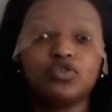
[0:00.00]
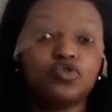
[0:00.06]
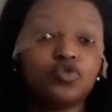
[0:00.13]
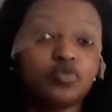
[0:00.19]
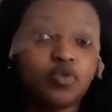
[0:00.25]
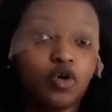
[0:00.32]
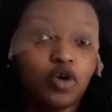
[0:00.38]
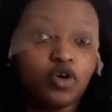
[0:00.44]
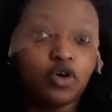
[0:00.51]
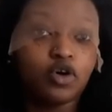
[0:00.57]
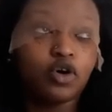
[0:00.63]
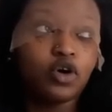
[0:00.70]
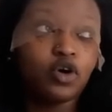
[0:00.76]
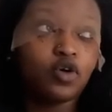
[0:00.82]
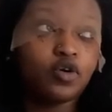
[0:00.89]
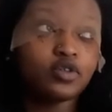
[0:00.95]

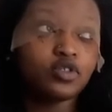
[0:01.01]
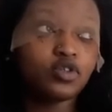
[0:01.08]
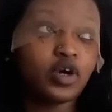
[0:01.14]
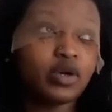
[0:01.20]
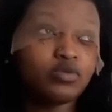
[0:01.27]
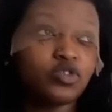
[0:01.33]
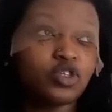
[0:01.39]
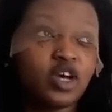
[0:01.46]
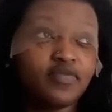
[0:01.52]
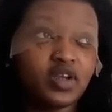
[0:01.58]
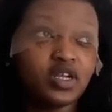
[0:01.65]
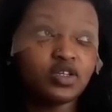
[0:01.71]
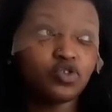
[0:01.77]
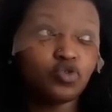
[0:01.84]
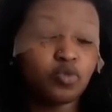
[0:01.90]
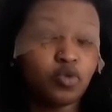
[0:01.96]
tomorrow. Also, I'm
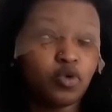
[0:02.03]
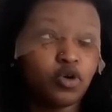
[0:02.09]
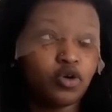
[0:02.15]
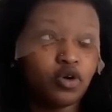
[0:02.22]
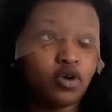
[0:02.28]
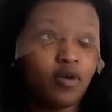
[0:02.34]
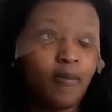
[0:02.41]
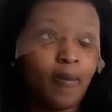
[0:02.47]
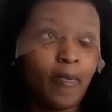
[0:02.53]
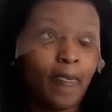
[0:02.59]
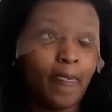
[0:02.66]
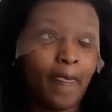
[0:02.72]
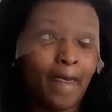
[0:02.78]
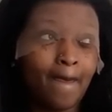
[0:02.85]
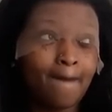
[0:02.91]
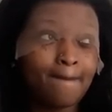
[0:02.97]
traveling tomorrow.
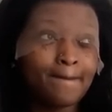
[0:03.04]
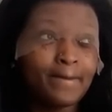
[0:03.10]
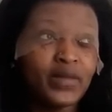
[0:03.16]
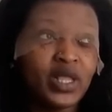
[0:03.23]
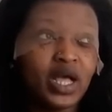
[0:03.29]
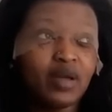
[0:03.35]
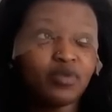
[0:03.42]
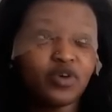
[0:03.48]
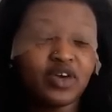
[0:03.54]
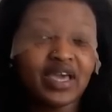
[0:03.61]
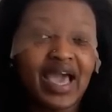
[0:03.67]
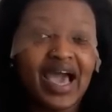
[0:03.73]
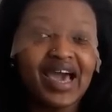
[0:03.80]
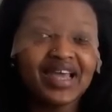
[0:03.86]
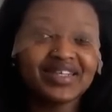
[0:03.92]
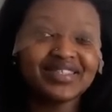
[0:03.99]
I'm going
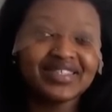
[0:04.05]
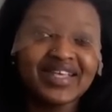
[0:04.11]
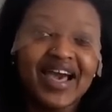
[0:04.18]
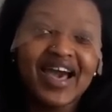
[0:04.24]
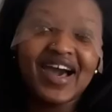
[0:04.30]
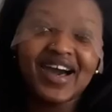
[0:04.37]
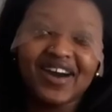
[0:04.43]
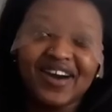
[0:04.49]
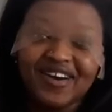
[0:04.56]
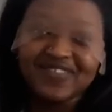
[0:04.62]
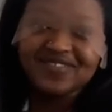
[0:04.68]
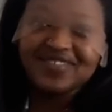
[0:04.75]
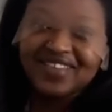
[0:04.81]
out of town,